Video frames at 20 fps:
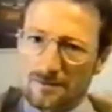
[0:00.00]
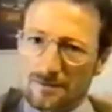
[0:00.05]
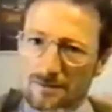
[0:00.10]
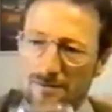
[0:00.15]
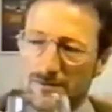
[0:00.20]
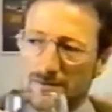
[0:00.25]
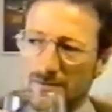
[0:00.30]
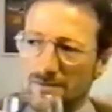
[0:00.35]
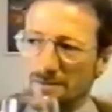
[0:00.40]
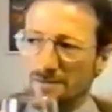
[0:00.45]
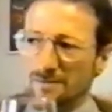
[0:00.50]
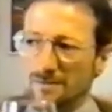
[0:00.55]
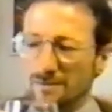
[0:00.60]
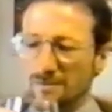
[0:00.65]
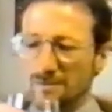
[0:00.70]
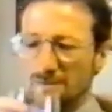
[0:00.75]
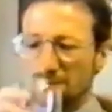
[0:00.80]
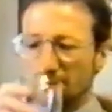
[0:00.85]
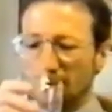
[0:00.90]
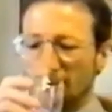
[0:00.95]
Yeah, well, I
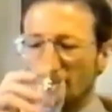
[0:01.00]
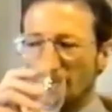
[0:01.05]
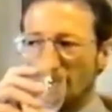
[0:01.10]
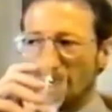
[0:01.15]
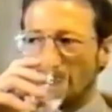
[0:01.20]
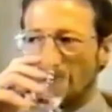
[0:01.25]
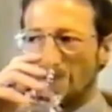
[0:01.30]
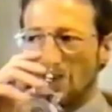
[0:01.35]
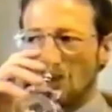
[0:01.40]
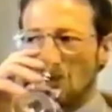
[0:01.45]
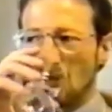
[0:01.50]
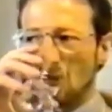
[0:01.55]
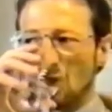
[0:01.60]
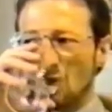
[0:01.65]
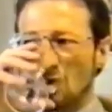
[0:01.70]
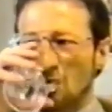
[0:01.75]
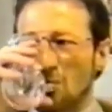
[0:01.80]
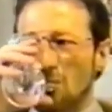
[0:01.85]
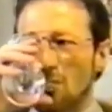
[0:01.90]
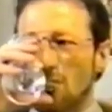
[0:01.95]
know, but I just love it, and
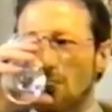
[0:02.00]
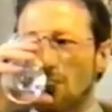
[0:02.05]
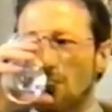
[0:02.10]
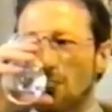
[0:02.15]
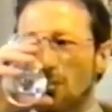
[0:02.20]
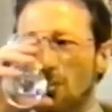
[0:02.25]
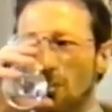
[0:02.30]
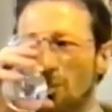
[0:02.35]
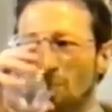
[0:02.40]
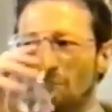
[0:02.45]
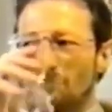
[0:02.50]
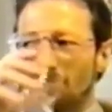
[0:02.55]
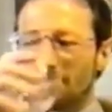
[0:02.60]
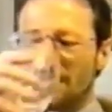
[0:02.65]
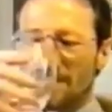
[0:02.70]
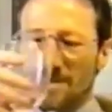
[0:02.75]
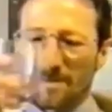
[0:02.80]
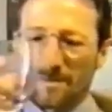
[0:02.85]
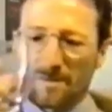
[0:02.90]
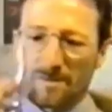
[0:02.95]
I'm having a few days
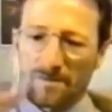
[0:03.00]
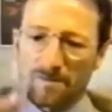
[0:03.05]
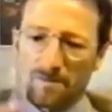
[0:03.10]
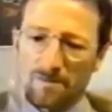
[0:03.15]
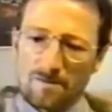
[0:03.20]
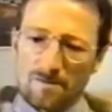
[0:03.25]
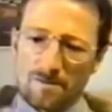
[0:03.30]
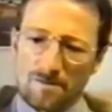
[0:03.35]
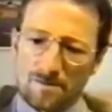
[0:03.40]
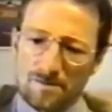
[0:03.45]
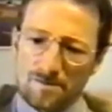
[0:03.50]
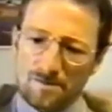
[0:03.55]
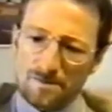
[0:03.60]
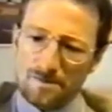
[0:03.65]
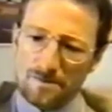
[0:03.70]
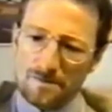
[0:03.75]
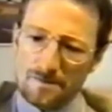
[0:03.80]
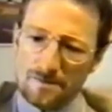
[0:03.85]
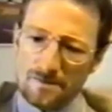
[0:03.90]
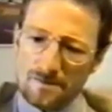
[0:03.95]
break,
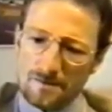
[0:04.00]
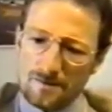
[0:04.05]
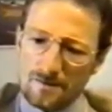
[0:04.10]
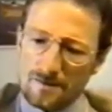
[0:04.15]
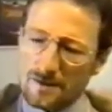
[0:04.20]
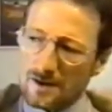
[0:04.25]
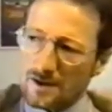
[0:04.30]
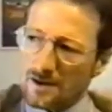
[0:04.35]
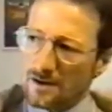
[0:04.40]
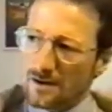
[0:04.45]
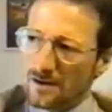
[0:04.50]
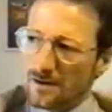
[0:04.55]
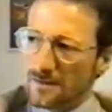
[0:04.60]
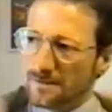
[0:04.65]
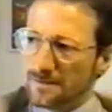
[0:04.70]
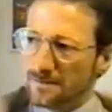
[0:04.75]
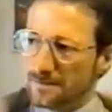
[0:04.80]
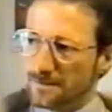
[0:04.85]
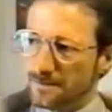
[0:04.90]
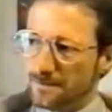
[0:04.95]
because, you know,
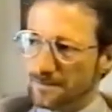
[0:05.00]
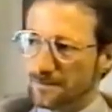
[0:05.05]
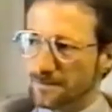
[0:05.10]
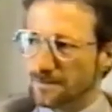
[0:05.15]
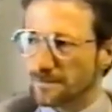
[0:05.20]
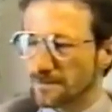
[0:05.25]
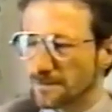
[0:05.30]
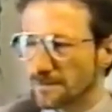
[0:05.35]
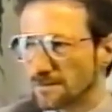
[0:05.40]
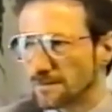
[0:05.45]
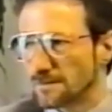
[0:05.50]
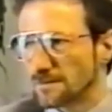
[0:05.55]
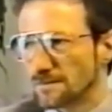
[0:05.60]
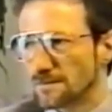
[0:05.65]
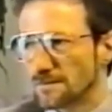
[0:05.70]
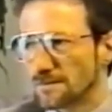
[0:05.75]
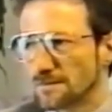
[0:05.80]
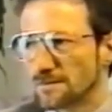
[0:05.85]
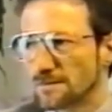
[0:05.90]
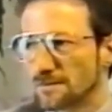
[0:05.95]
just to
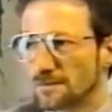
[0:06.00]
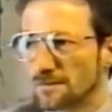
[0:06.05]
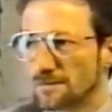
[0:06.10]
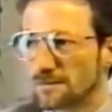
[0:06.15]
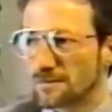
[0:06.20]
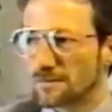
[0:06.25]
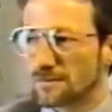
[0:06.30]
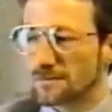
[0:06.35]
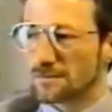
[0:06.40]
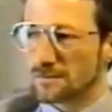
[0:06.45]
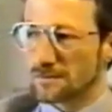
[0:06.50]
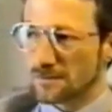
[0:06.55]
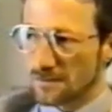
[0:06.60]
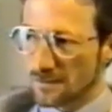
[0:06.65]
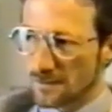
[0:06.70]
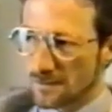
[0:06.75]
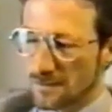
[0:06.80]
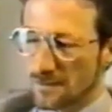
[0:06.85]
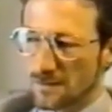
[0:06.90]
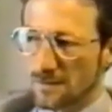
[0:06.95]
organise all this has
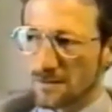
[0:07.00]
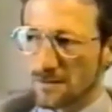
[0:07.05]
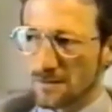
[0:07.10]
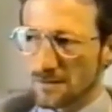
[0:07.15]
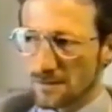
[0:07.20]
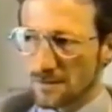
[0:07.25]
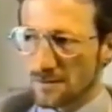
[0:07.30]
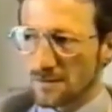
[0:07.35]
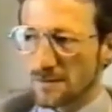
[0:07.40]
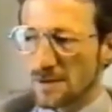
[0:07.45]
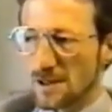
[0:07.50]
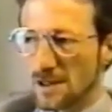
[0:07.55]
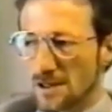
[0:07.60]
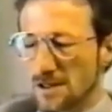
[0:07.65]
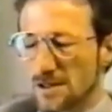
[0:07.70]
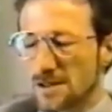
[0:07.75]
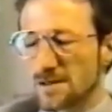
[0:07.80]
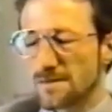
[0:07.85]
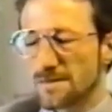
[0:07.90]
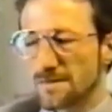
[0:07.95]
taken a fair bit of
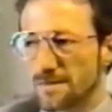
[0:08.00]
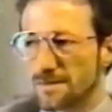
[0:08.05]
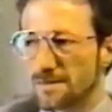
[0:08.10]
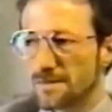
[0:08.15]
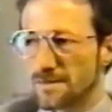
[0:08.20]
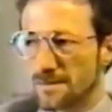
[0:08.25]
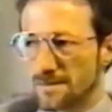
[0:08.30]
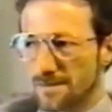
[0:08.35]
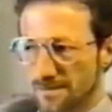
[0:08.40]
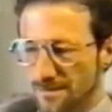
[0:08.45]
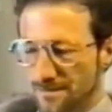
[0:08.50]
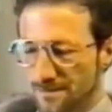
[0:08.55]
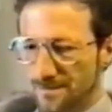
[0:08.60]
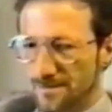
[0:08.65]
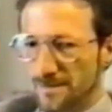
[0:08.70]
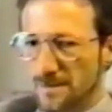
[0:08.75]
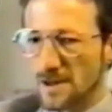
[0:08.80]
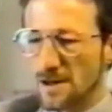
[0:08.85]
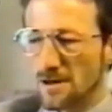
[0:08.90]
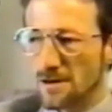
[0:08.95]
effort, which is
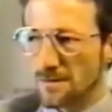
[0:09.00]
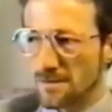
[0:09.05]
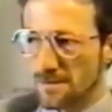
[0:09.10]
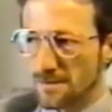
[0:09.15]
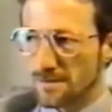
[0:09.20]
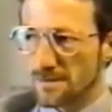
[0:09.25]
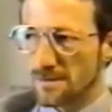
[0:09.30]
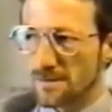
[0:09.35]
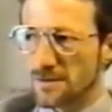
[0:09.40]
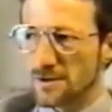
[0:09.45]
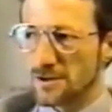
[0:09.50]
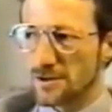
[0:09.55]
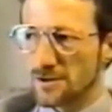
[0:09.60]
security and everything else,